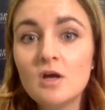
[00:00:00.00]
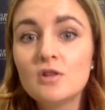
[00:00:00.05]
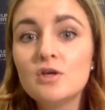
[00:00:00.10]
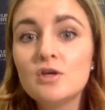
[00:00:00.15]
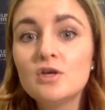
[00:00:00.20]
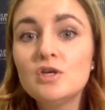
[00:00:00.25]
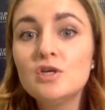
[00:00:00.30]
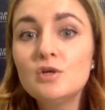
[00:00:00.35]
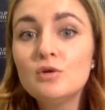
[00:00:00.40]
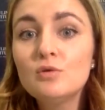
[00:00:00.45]

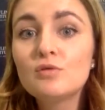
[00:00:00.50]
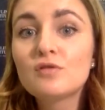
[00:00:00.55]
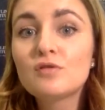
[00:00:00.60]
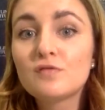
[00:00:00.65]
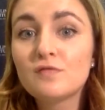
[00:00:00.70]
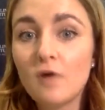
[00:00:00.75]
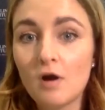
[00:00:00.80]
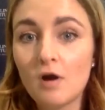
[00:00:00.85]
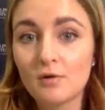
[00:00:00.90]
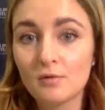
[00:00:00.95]
the youth
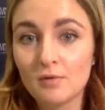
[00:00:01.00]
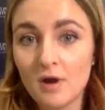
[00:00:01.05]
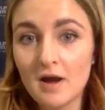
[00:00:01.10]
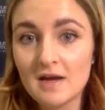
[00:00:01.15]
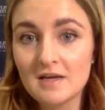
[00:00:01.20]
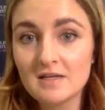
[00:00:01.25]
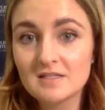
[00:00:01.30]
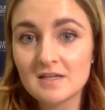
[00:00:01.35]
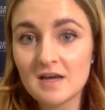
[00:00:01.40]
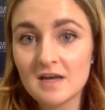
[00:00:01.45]

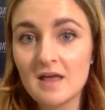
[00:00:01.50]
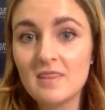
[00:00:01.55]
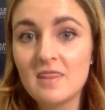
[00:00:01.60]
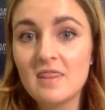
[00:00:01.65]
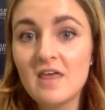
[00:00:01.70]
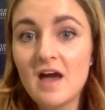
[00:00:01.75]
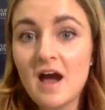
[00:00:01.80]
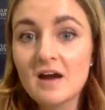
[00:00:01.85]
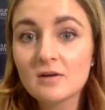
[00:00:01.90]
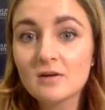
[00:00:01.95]
far-right and
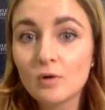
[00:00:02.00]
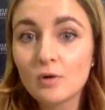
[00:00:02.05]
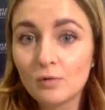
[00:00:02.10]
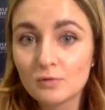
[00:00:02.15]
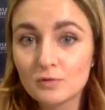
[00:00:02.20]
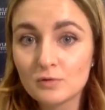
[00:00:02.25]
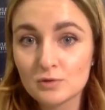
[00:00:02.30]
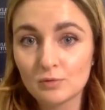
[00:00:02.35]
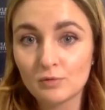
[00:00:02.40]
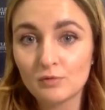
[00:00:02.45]
that
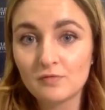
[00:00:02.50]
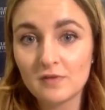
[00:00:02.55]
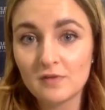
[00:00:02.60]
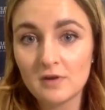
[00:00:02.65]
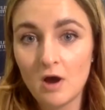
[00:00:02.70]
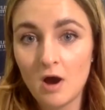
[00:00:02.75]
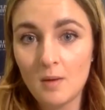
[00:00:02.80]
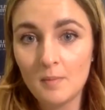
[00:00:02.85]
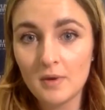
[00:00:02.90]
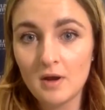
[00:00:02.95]
cultural
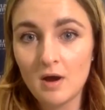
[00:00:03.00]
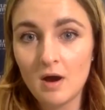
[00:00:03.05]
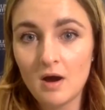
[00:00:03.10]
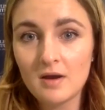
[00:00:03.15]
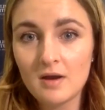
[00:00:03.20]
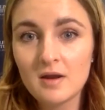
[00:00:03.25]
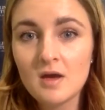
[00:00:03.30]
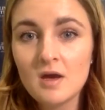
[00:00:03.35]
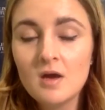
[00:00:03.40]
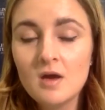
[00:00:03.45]

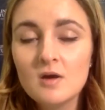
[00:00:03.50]
phenomenon.